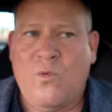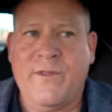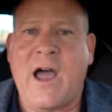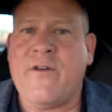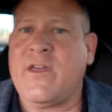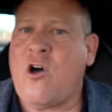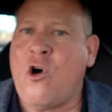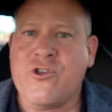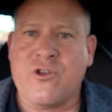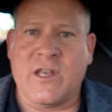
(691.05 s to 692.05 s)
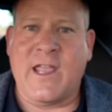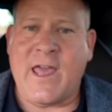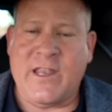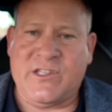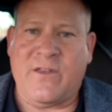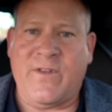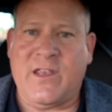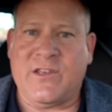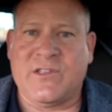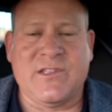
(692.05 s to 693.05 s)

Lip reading: well, now that all you're gonna get is EVs,